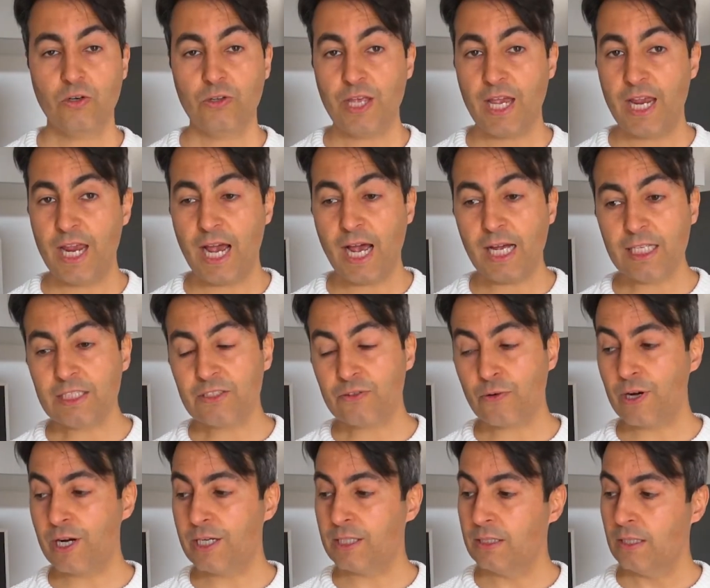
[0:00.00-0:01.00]
they
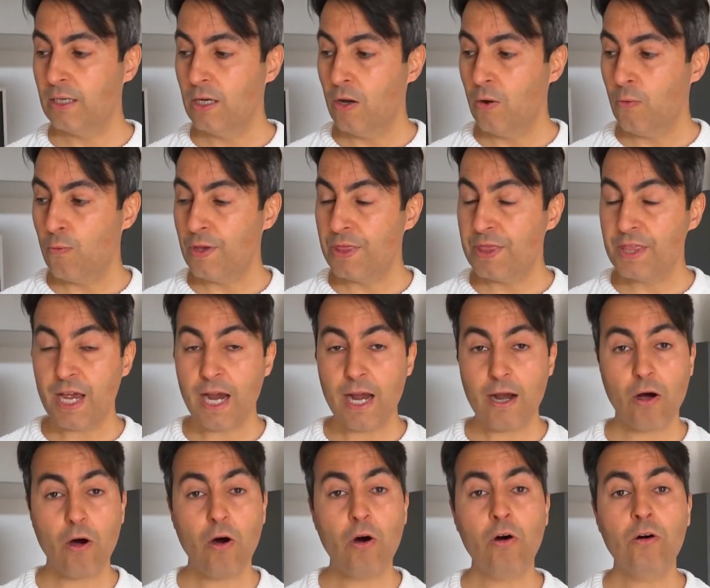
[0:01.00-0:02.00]
answered with
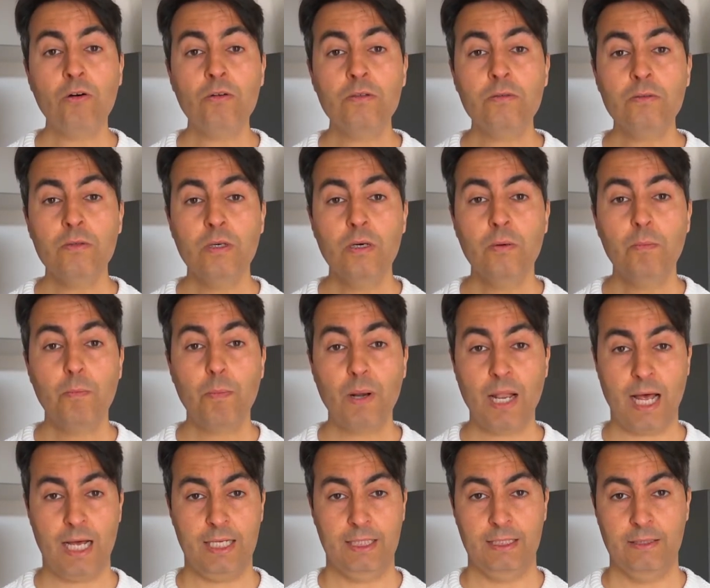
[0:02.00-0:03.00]
their own
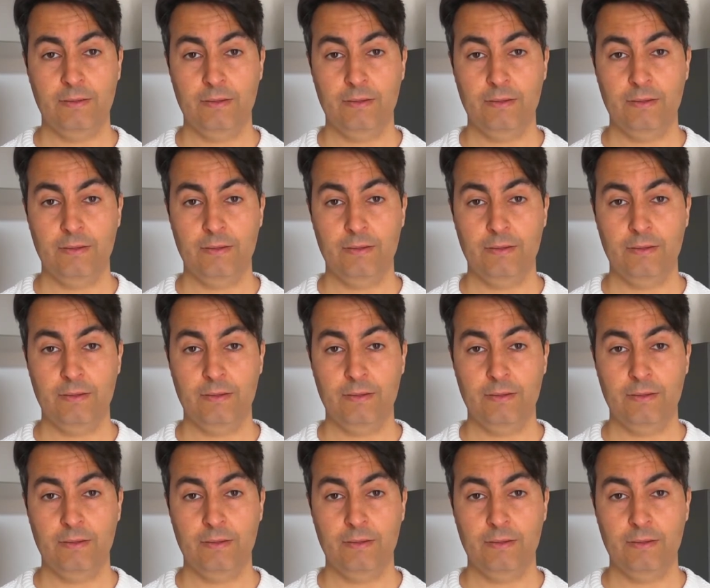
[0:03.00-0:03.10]
plan